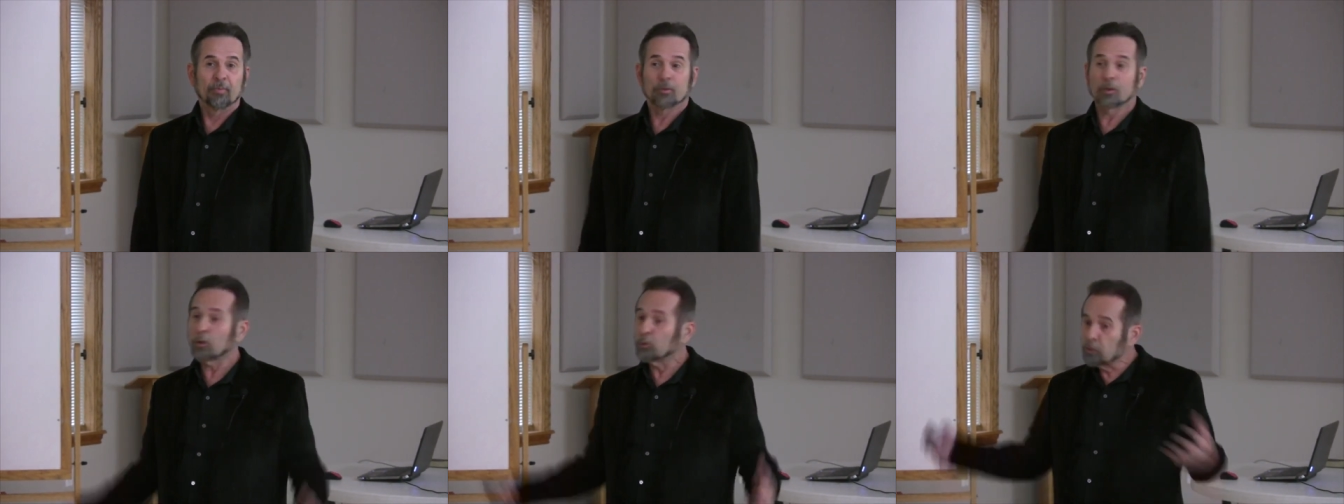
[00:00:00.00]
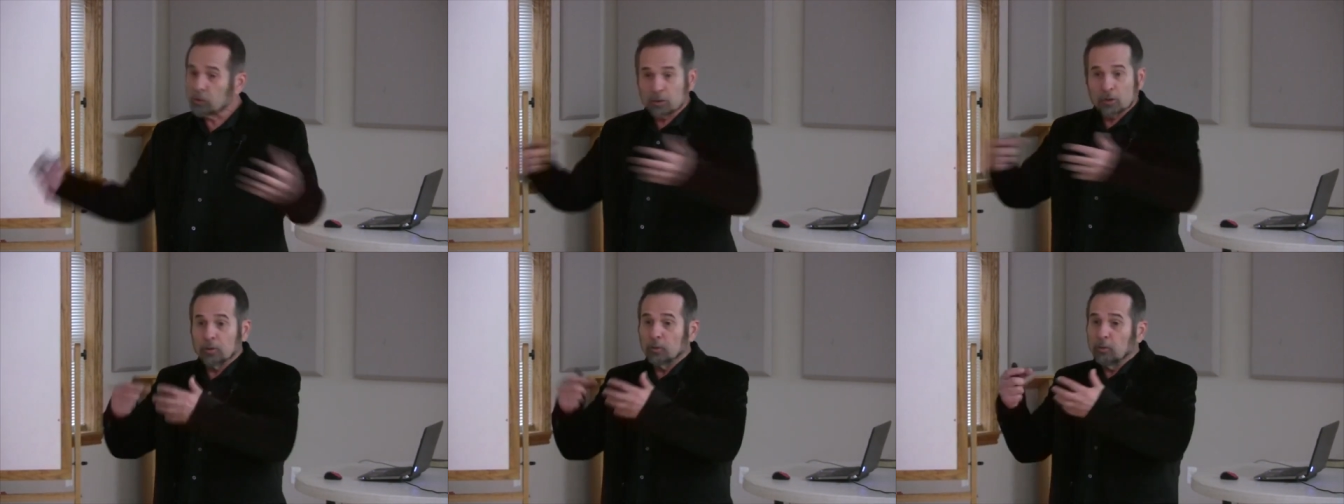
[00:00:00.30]

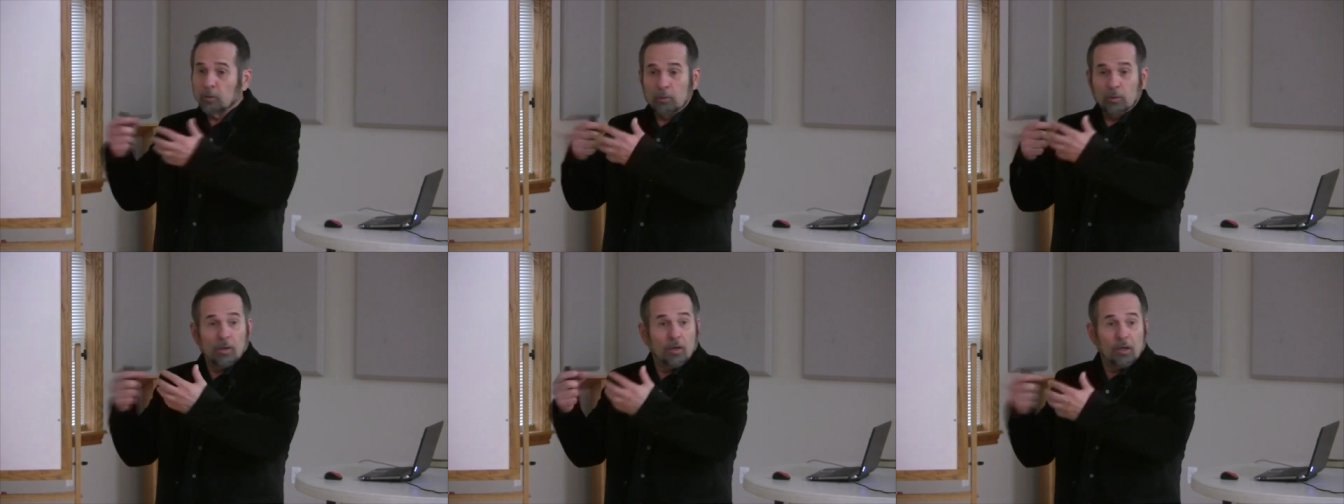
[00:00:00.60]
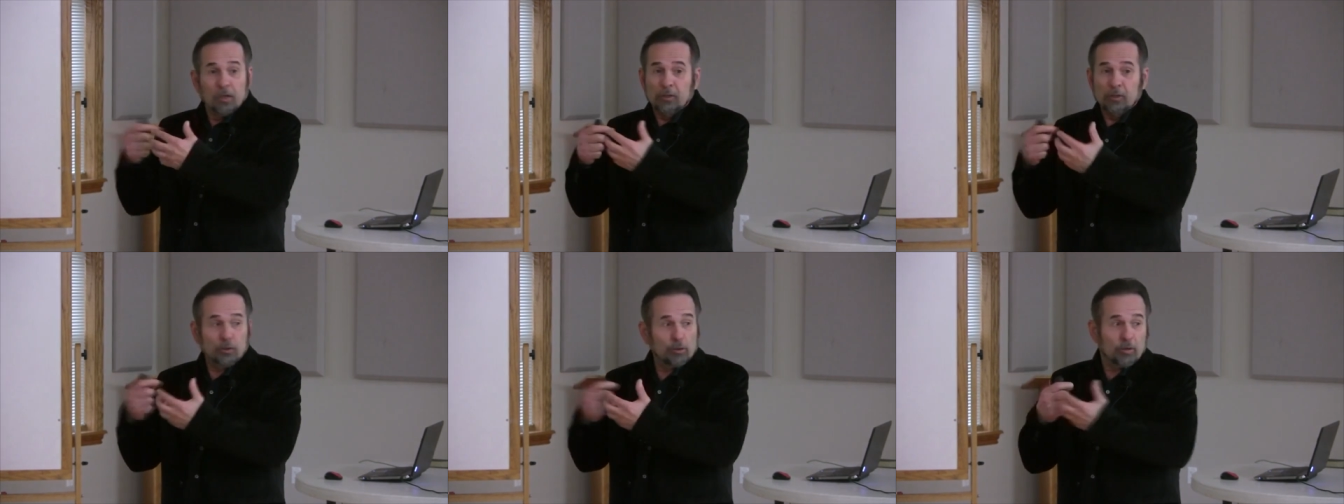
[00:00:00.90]
Those
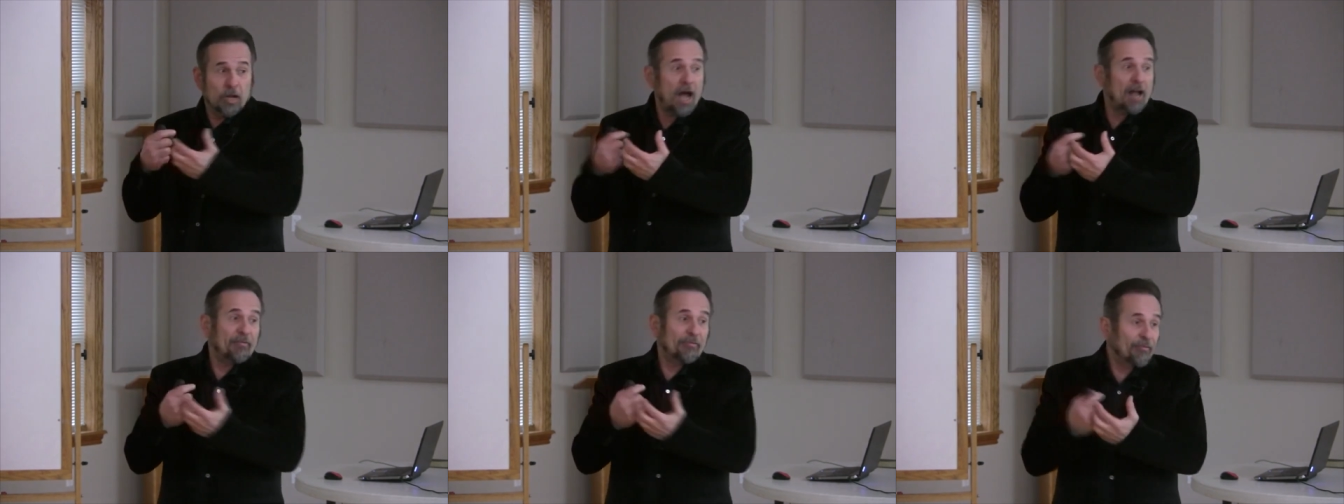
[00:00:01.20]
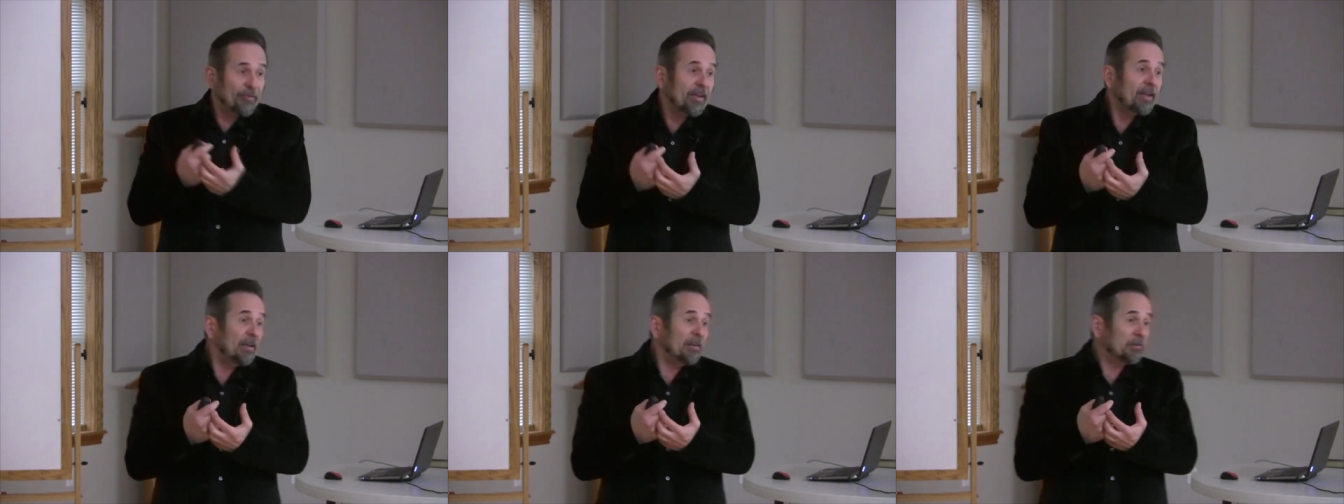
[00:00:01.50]
two do not
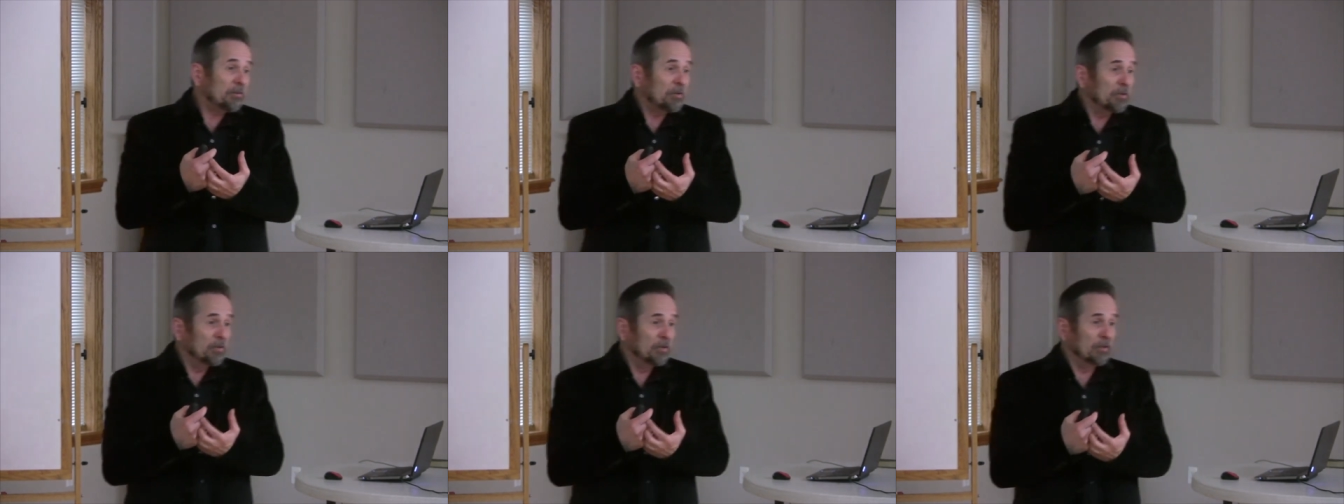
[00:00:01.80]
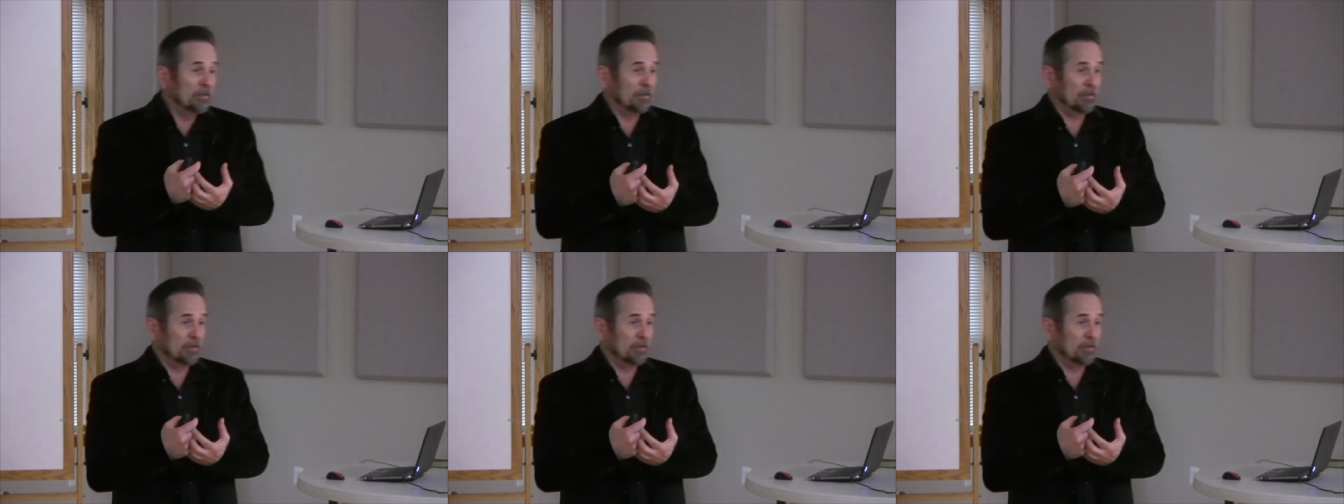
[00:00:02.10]
fit.